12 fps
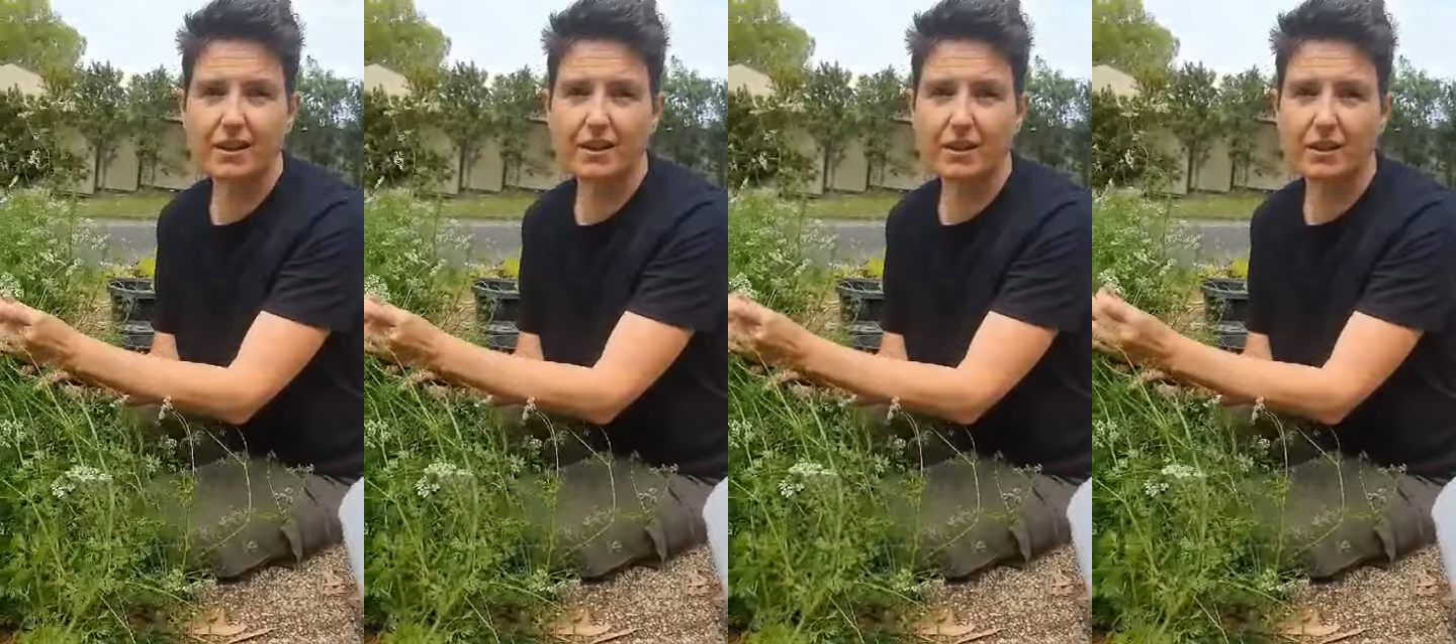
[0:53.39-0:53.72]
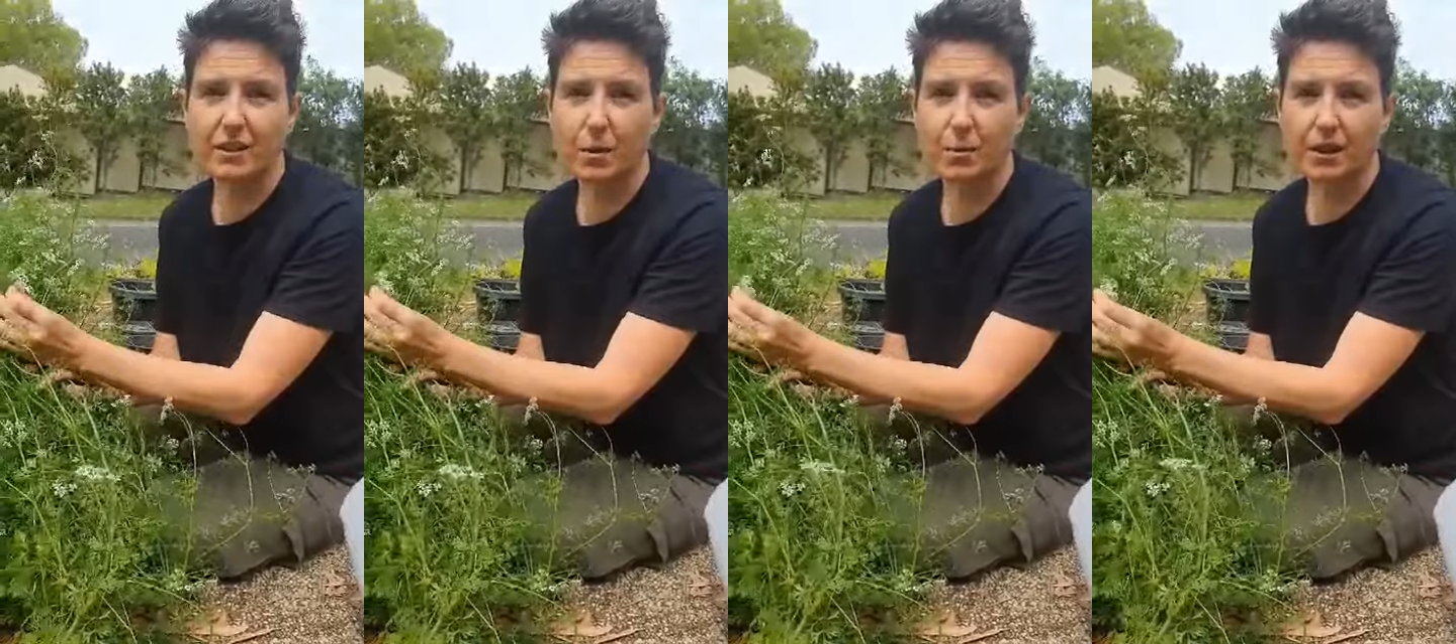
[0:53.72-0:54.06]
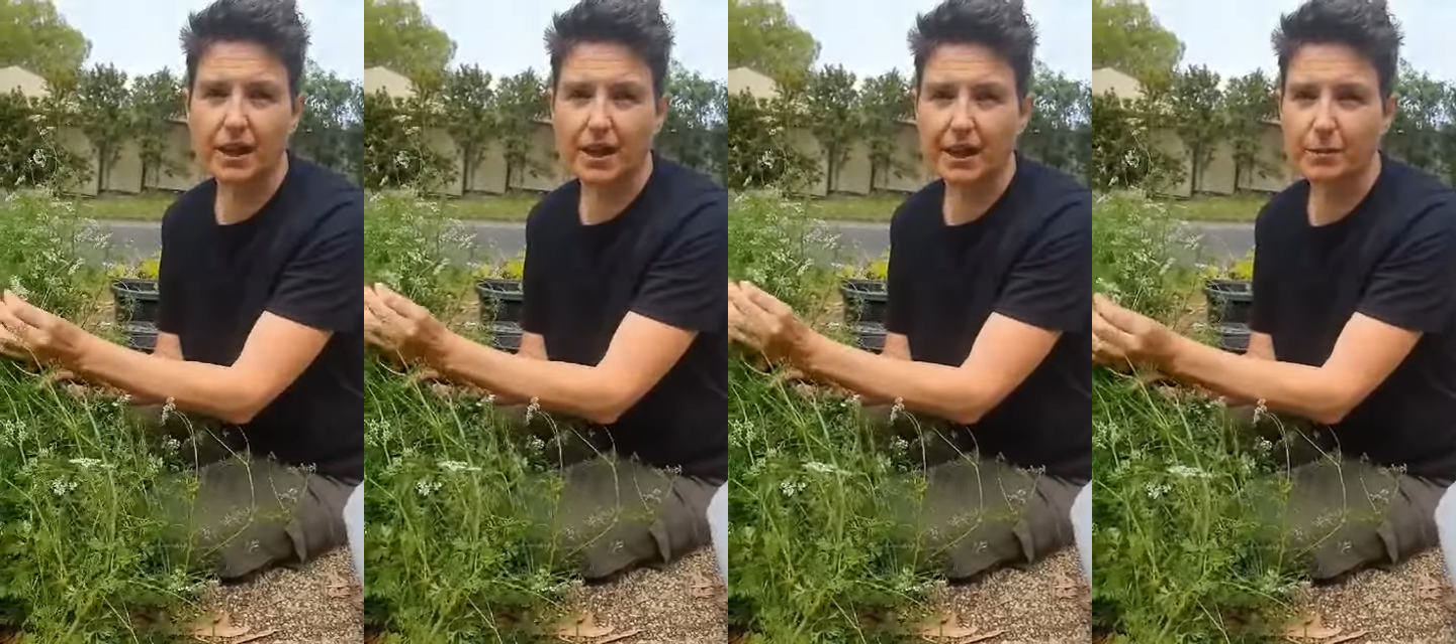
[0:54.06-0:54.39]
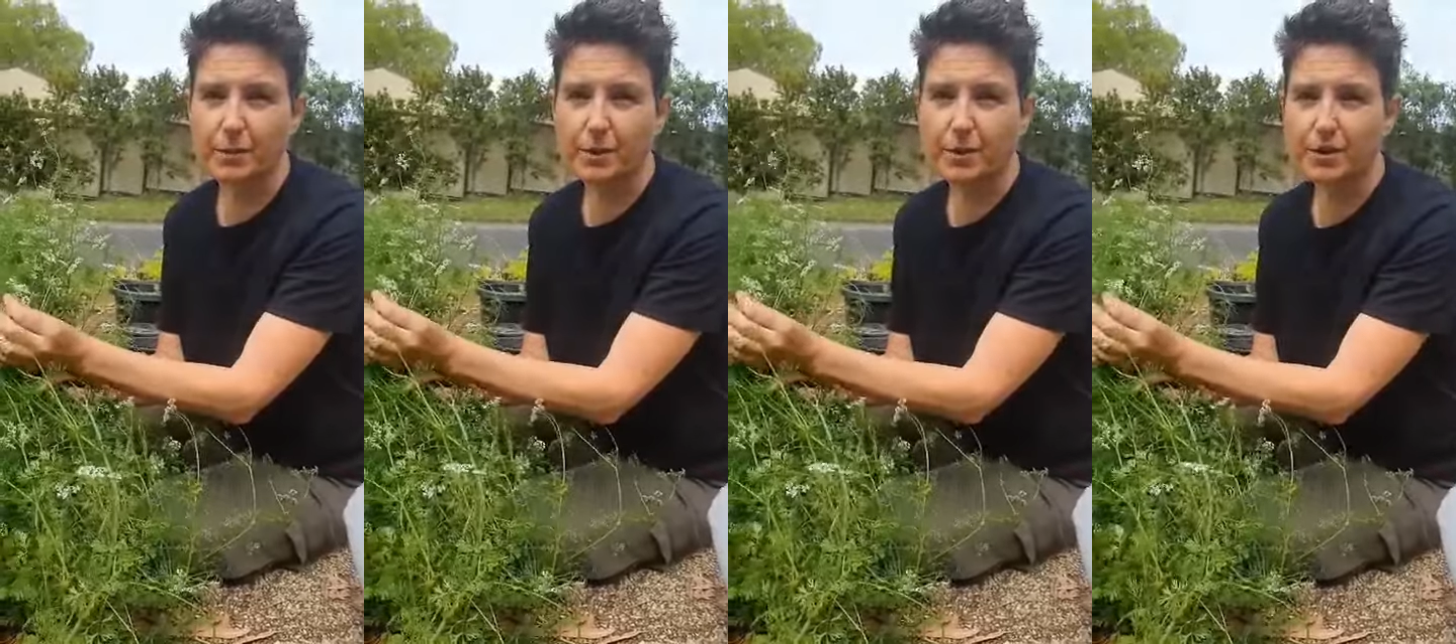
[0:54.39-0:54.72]
the common
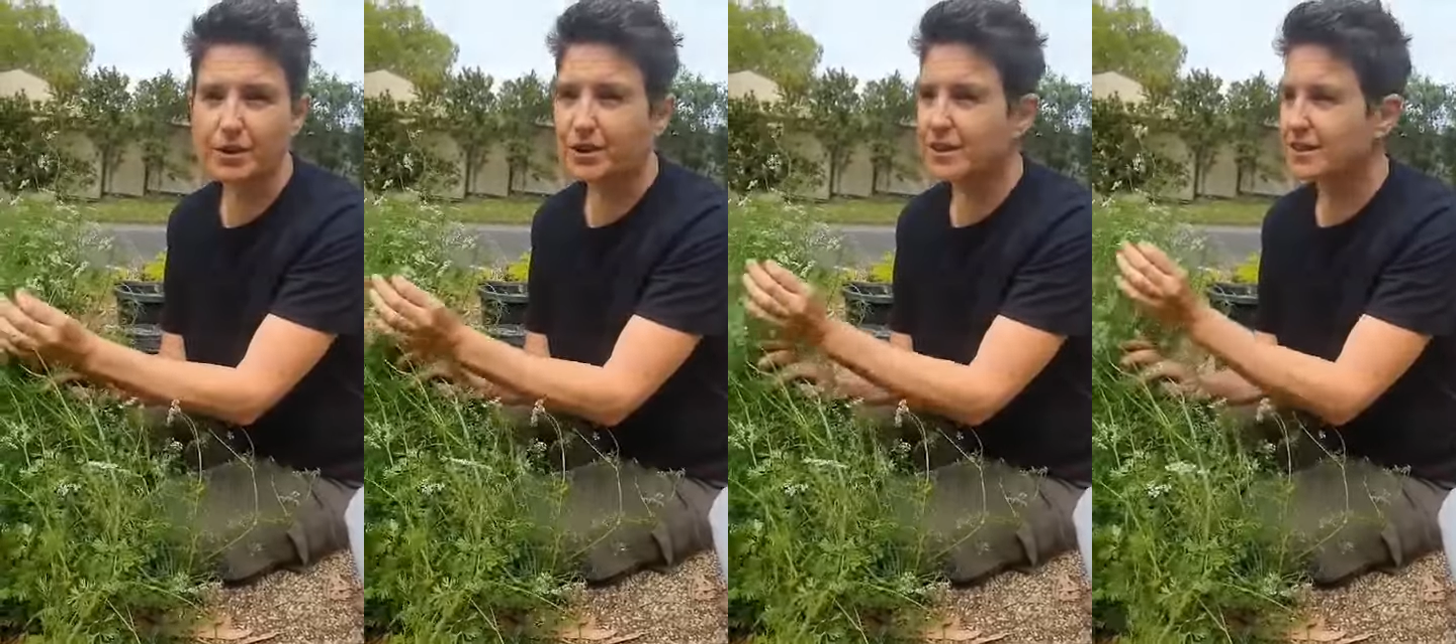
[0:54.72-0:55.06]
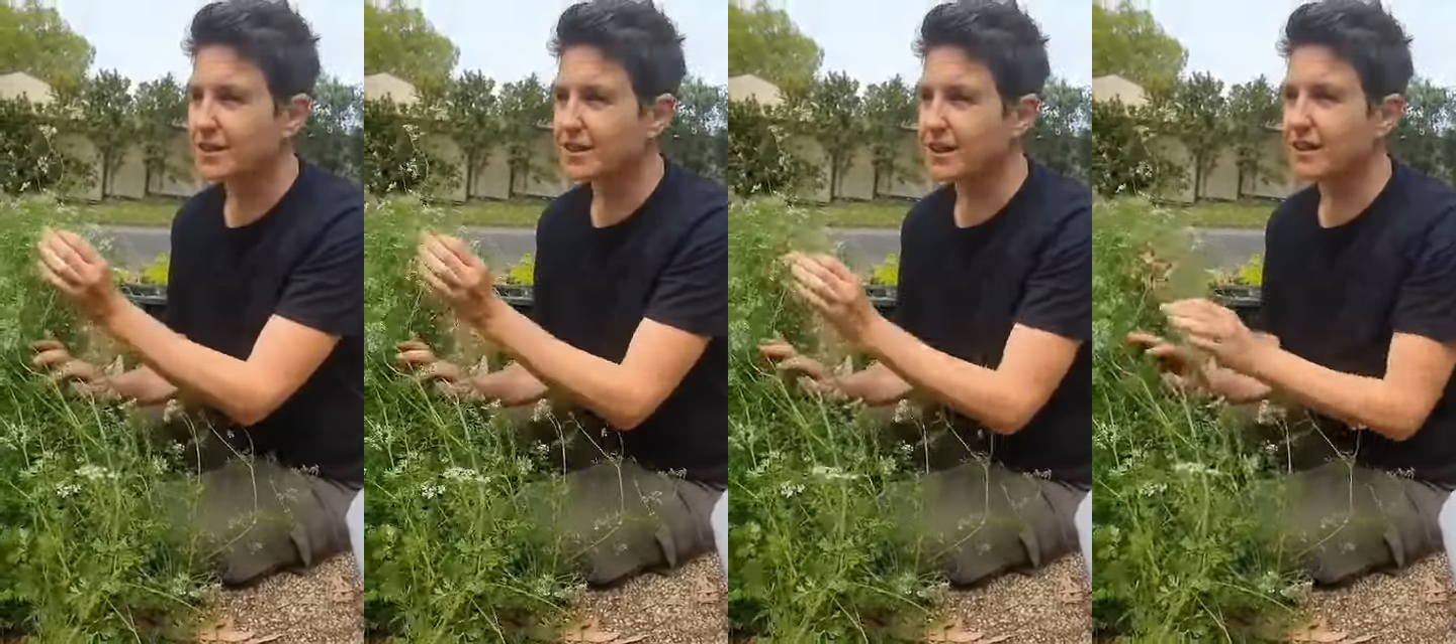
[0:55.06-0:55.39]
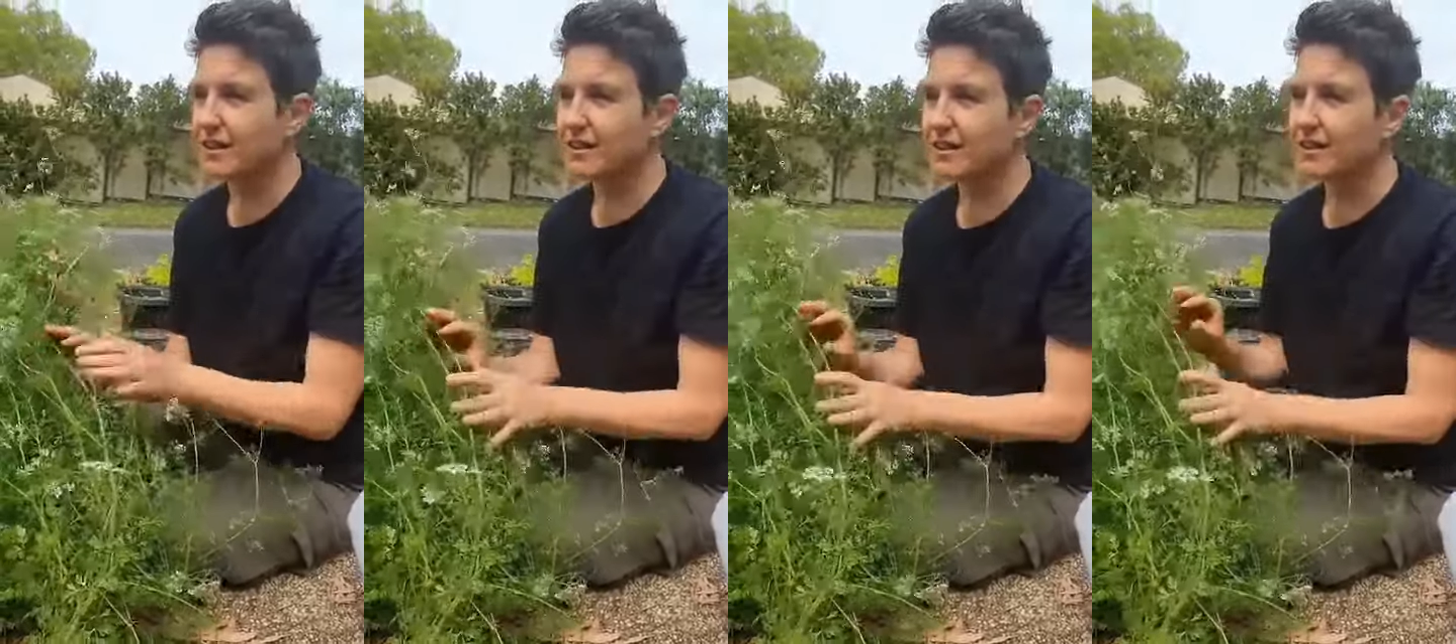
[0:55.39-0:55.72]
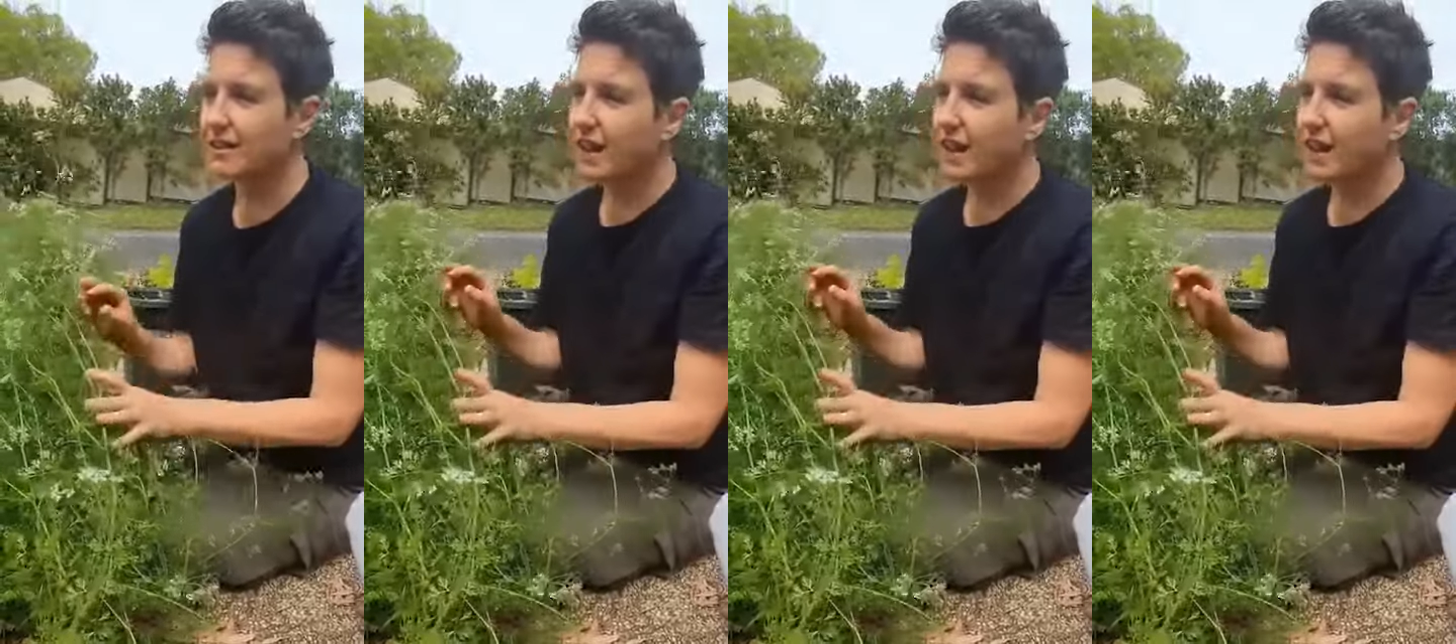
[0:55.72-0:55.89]
ladybird to the garden.